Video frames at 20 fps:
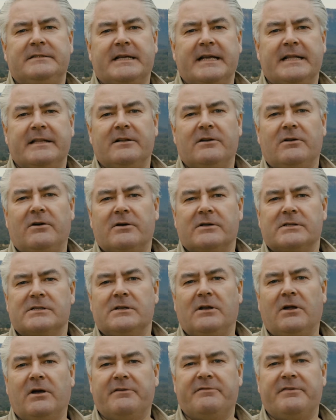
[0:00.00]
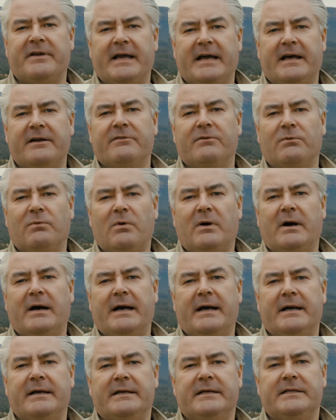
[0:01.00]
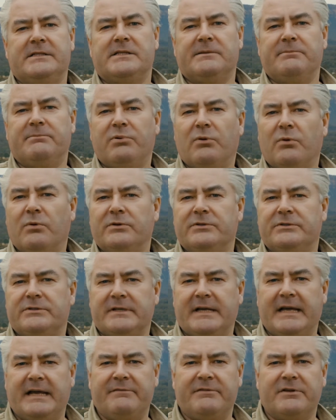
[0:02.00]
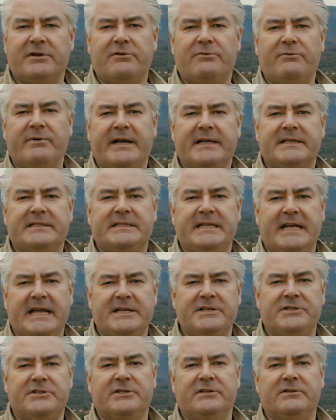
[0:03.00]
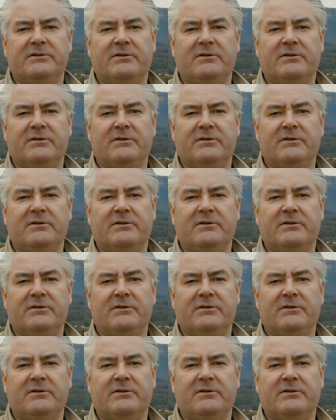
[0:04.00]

get the longest life out of the wire, it's important to have the correct tension